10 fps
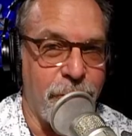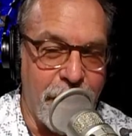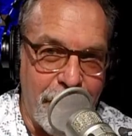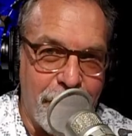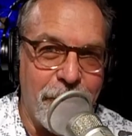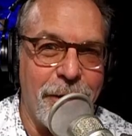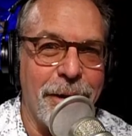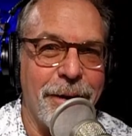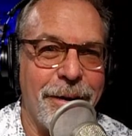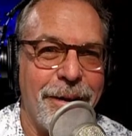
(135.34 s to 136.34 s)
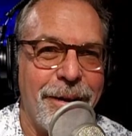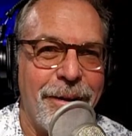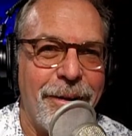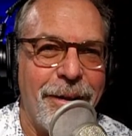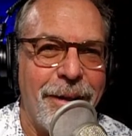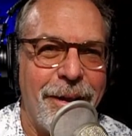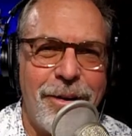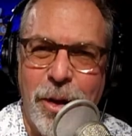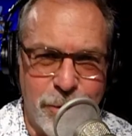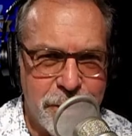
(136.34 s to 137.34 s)
for it's Harlan. good visual image.
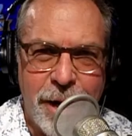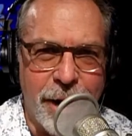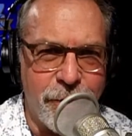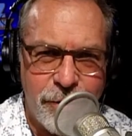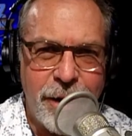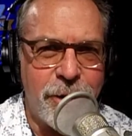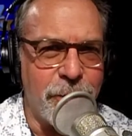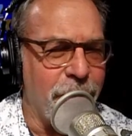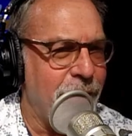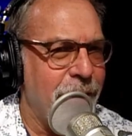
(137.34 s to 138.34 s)
No, it's not. Thank you.